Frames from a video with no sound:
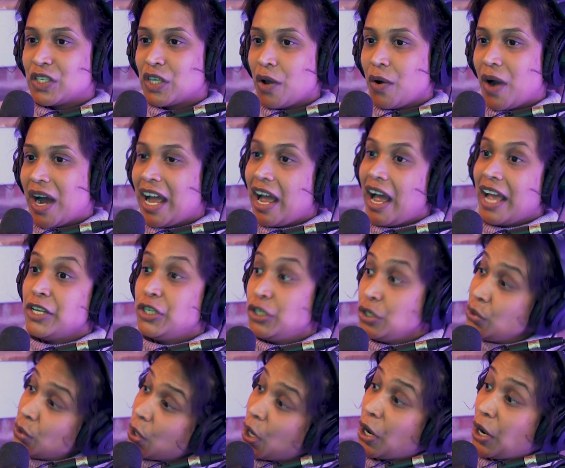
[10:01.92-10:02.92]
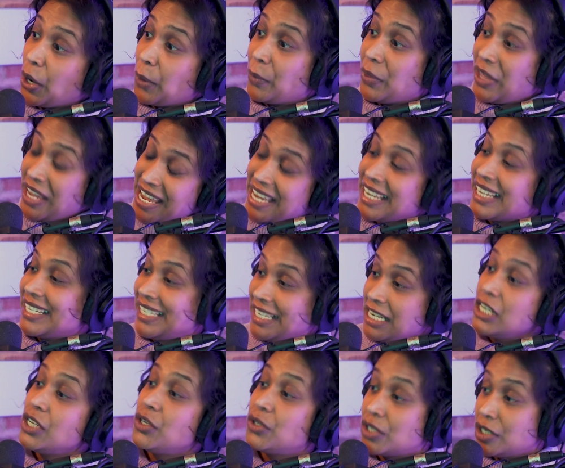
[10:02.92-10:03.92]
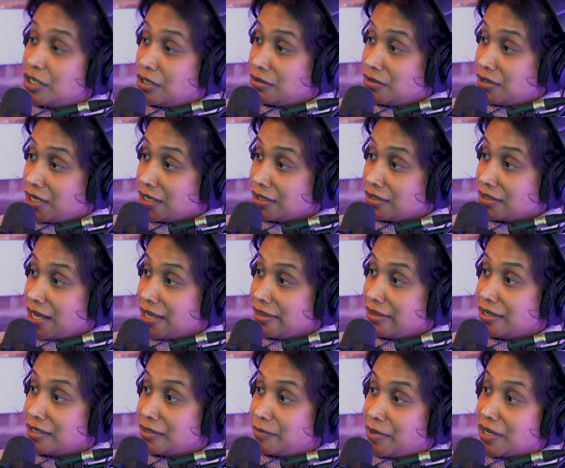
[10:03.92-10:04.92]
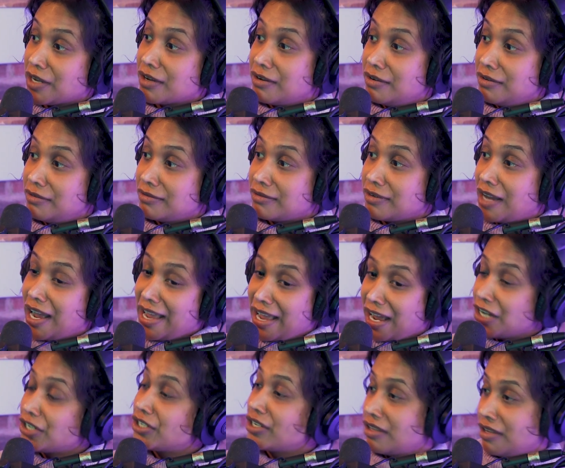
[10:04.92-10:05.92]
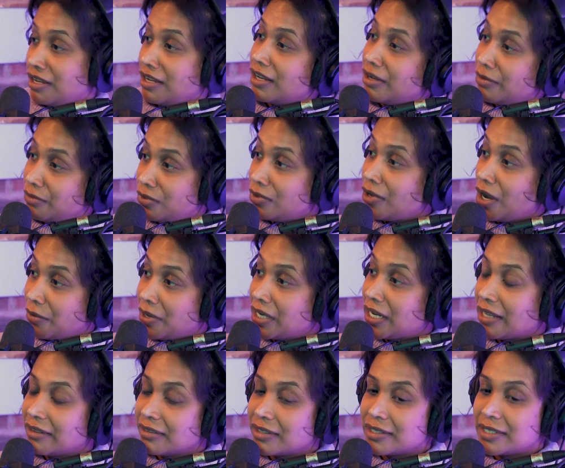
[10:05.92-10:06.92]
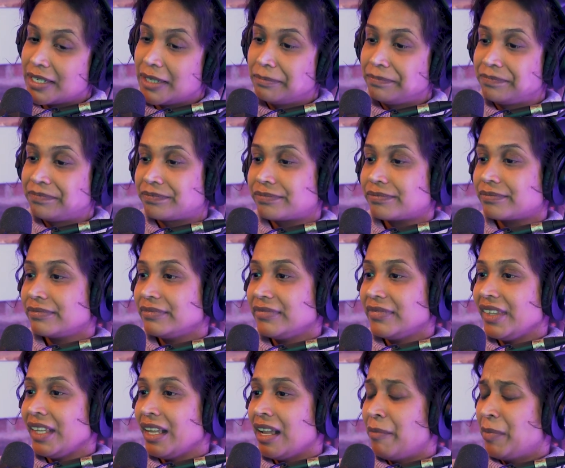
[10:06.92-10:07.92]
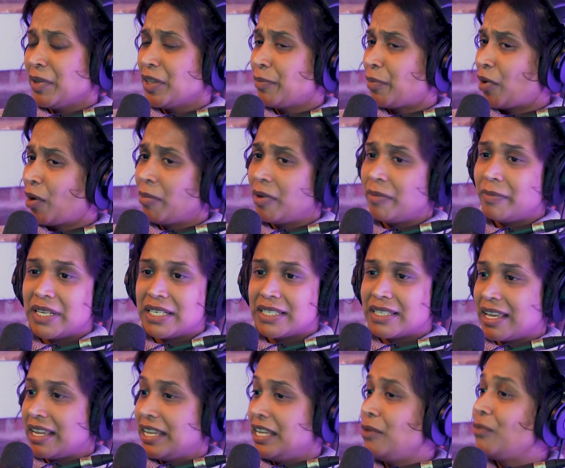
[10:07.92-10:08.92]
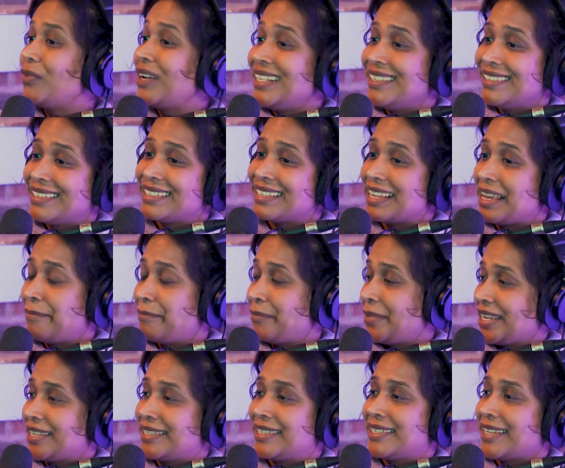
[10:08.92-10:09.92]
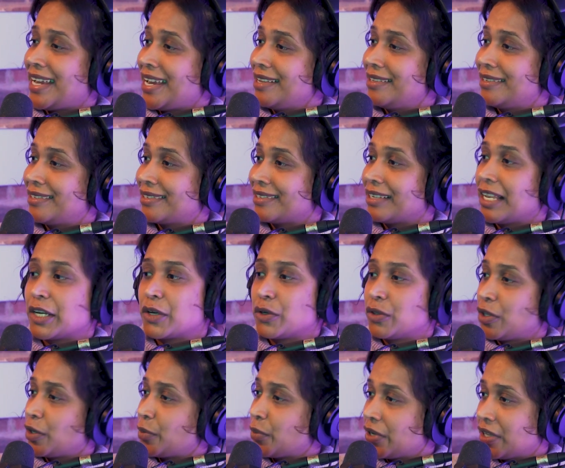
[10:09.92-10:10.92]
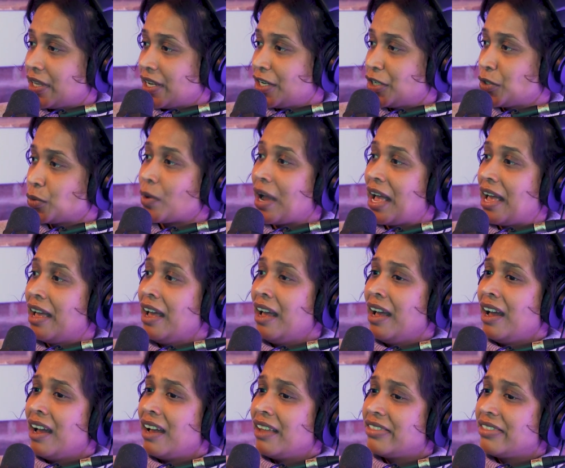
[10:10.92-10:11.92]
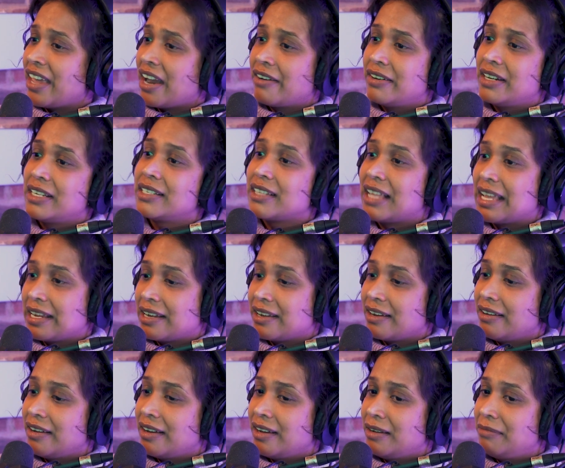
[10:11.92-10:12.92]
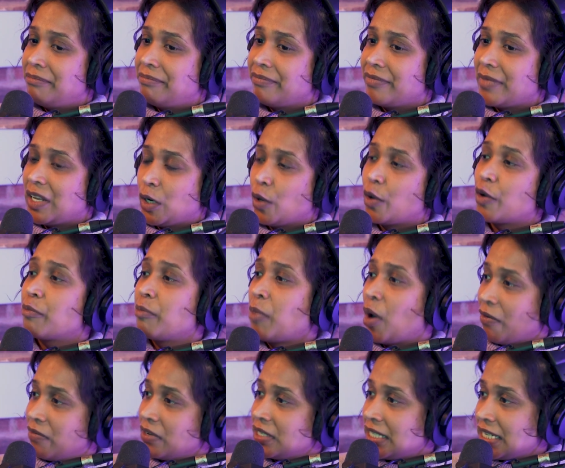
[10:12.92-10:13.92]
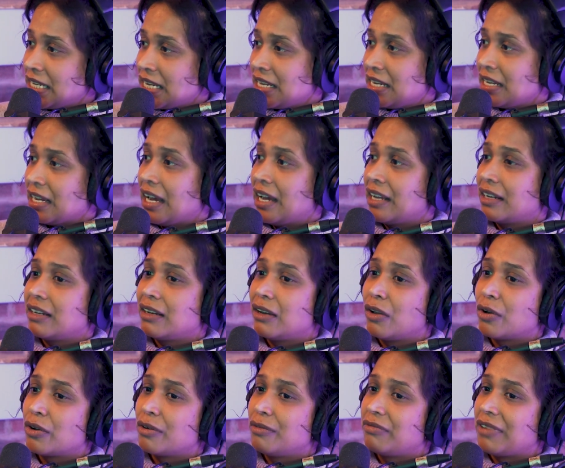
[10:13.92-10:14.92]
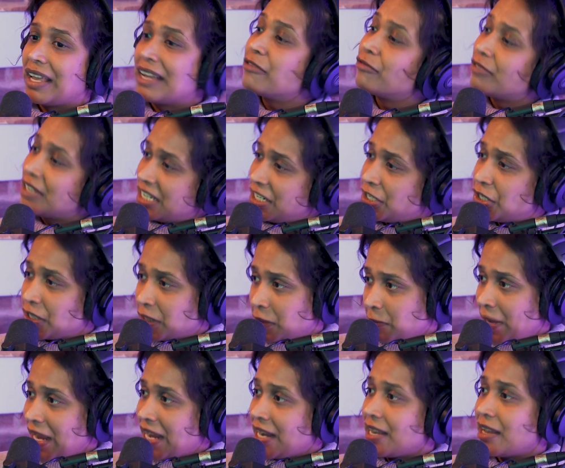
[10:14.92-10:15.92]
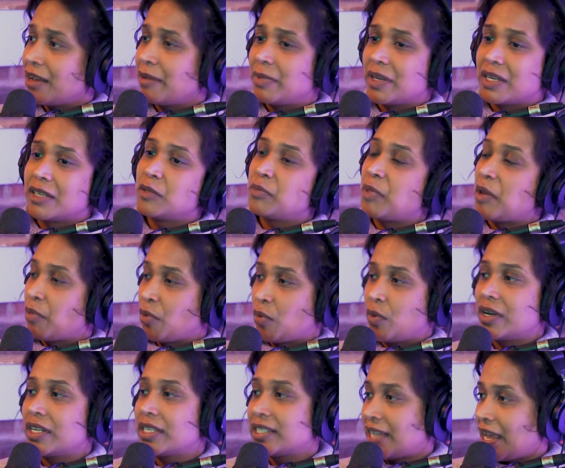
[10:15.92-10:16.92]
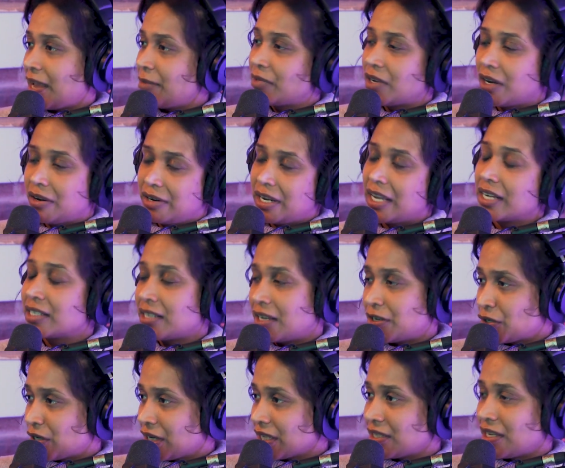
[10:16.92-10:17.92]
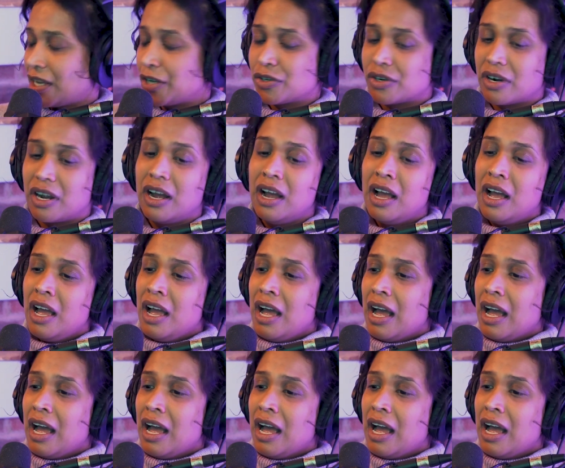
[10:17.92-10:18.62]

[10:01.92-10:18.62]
So I do hope that he continues to do things like this because I actually think it will go against him. But the problem is that he wins in big states like Uttar Pradesh, where there is like a lot of poverty and a lot of like religious mania because people want a scapegoat, etc., etc.